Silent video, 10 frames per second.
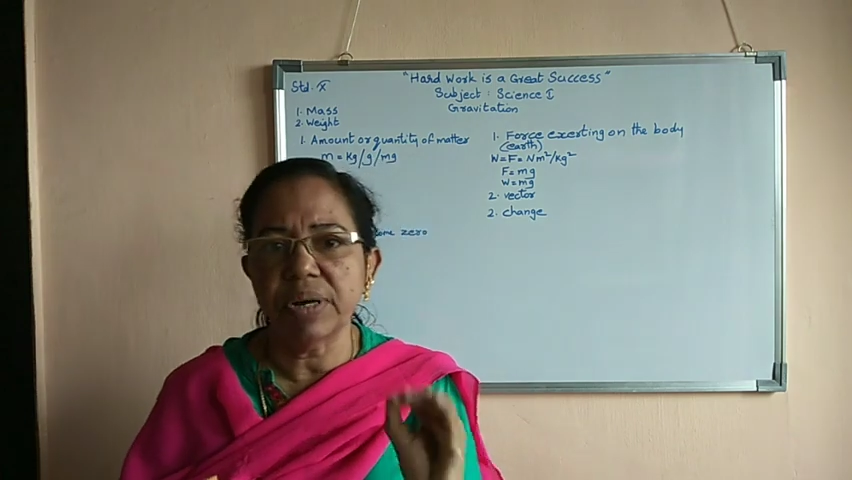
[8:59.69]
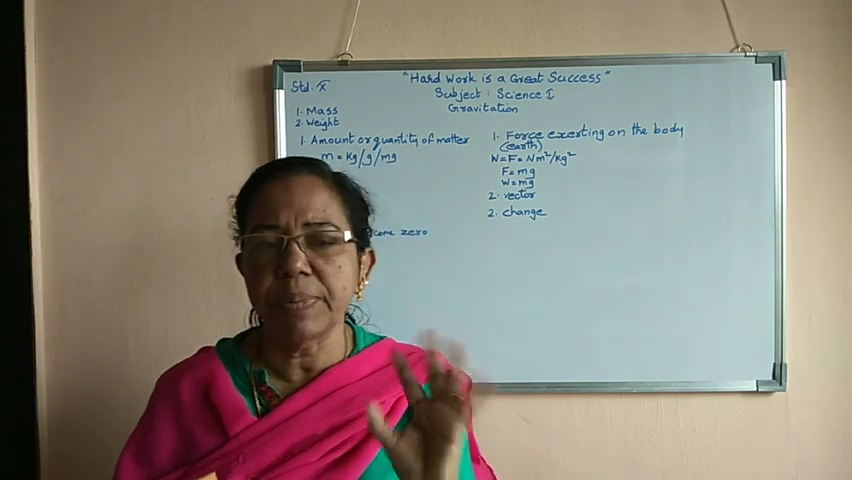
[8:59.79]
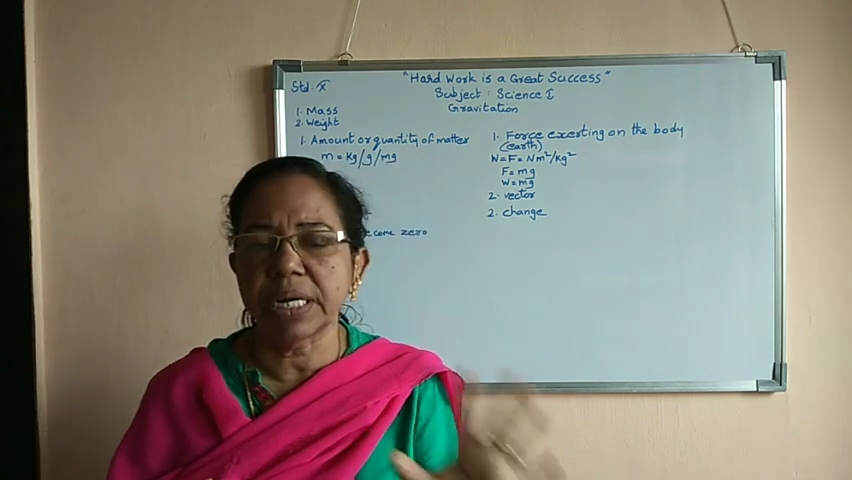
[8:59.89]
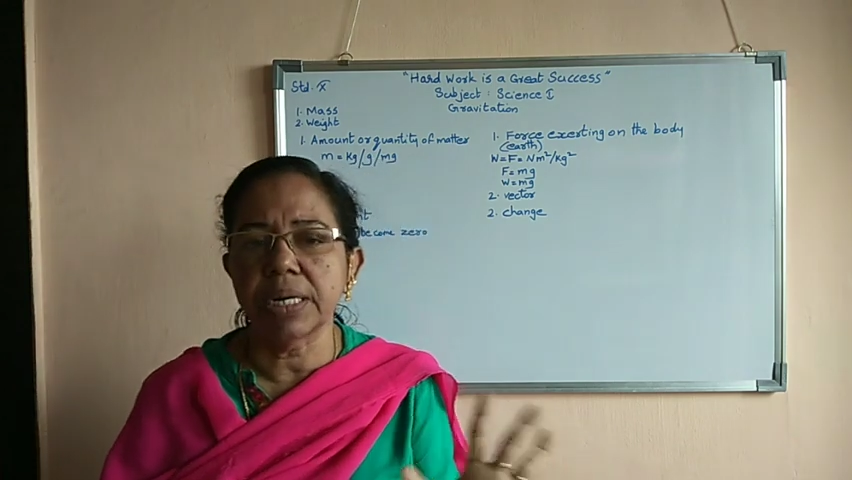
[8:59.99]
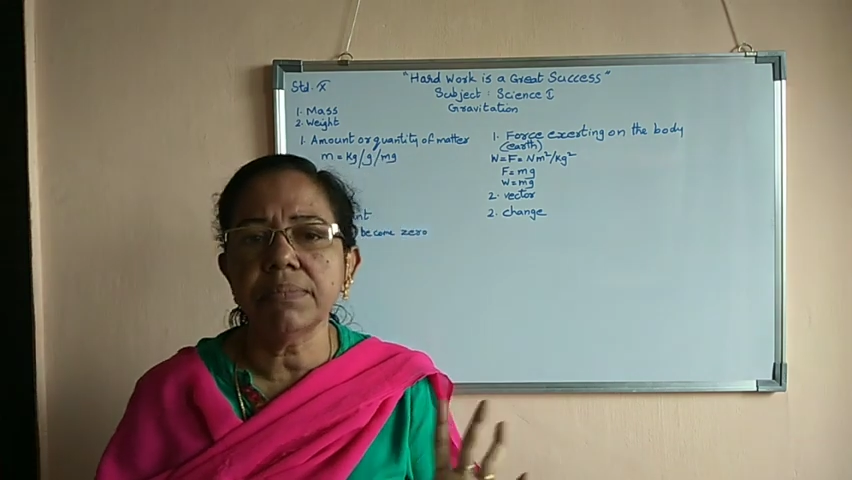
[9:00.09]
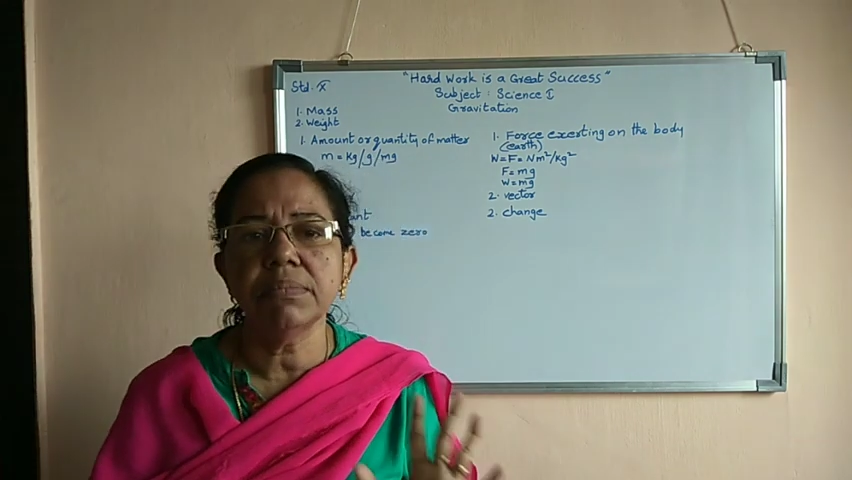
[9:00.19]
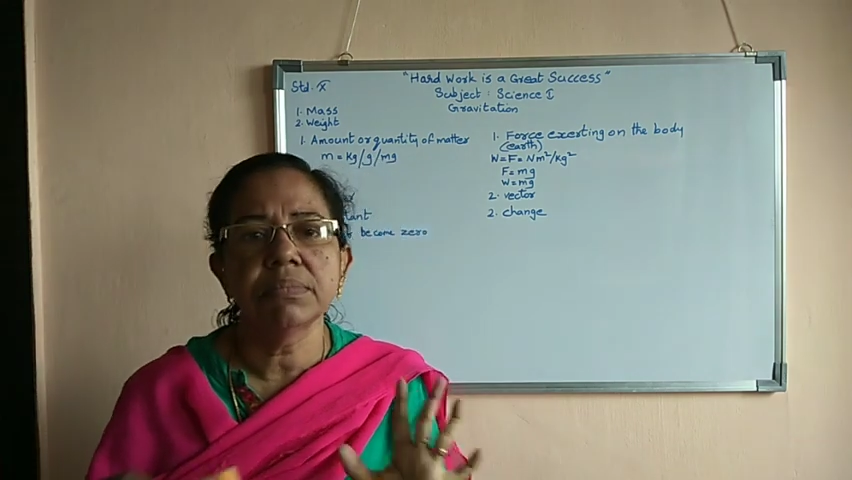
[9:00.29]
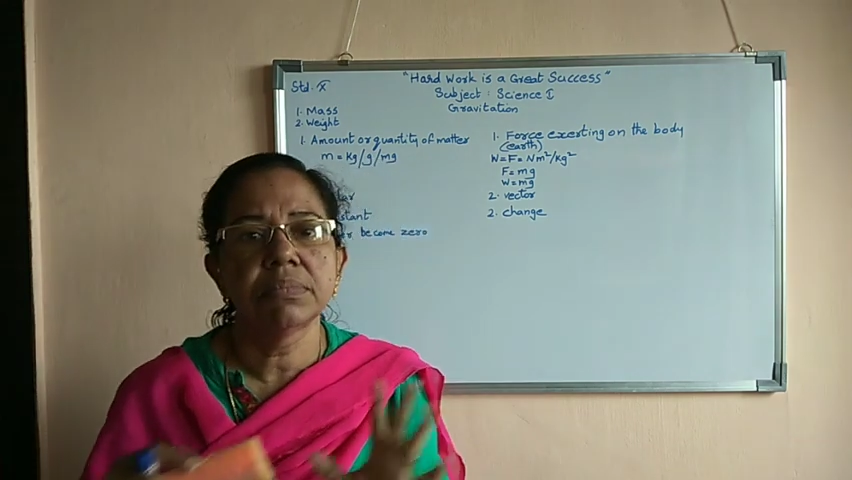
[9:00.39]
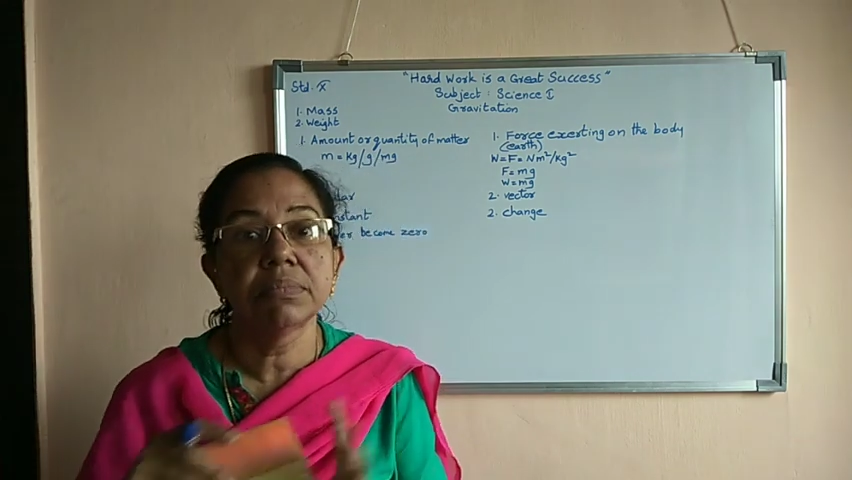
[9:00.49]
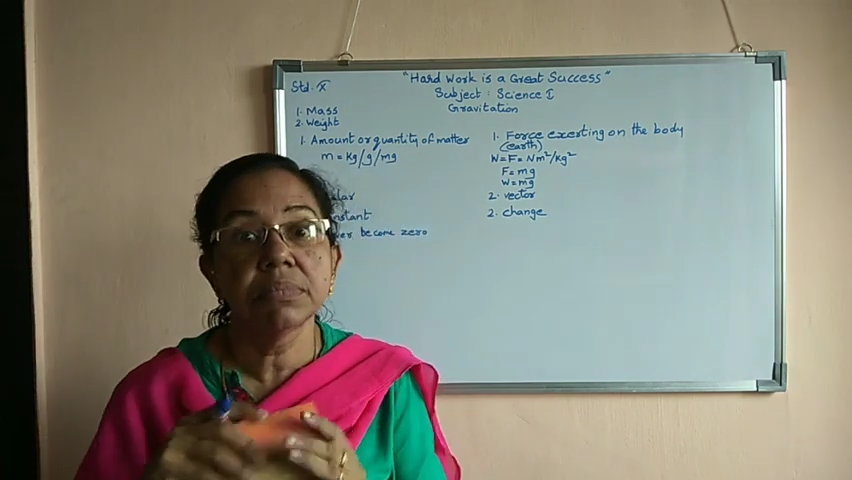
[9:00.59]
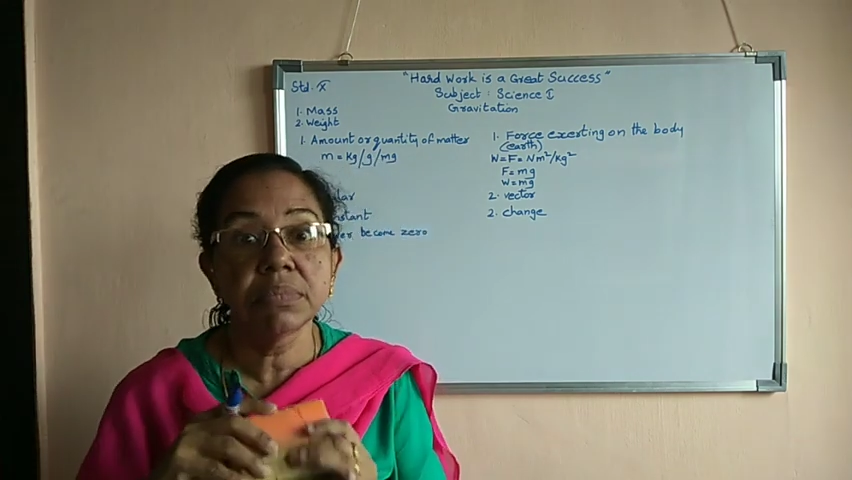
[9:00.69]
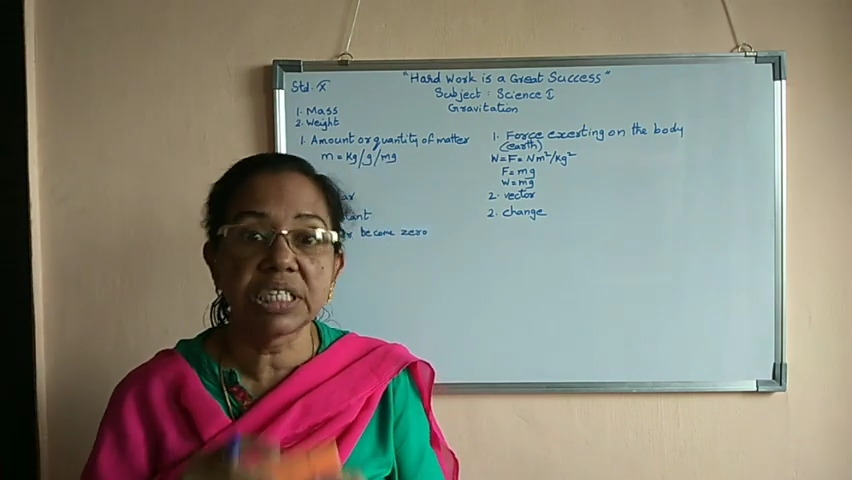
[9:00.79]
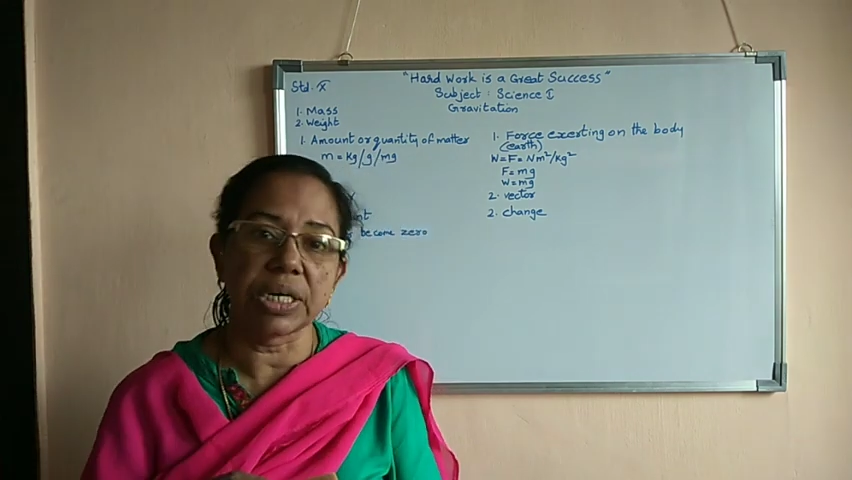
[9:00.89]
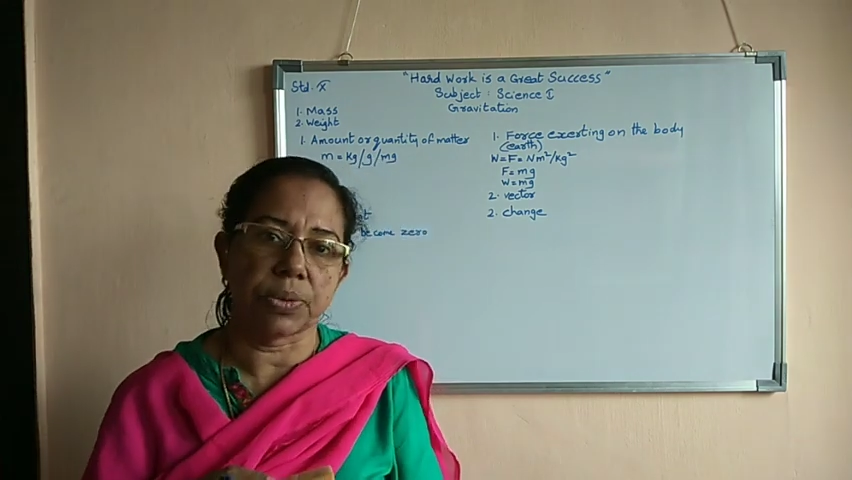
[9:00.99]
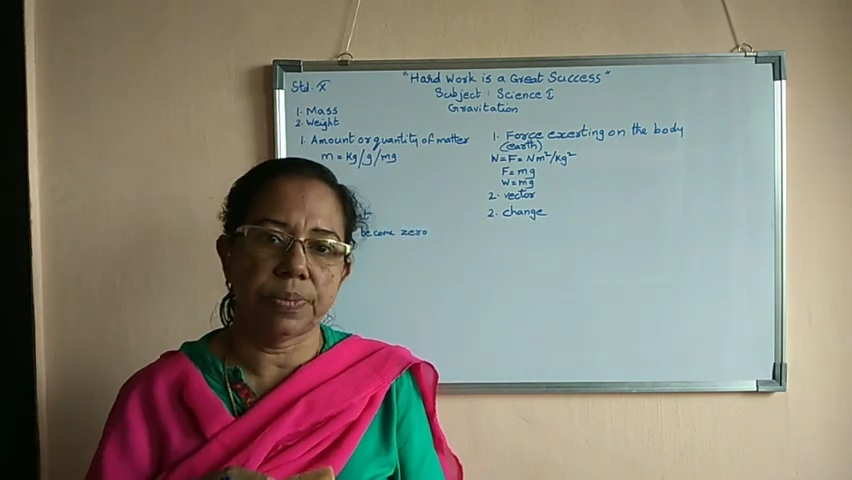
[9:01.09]
become
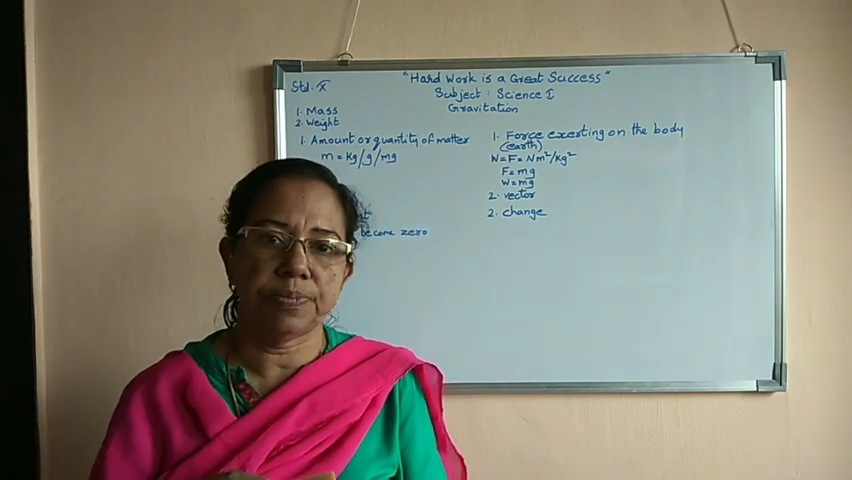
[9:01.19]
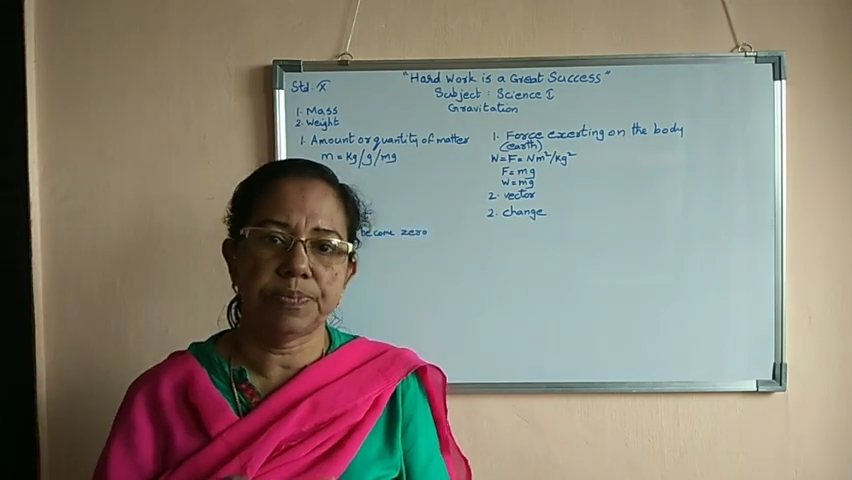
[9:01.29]
zero.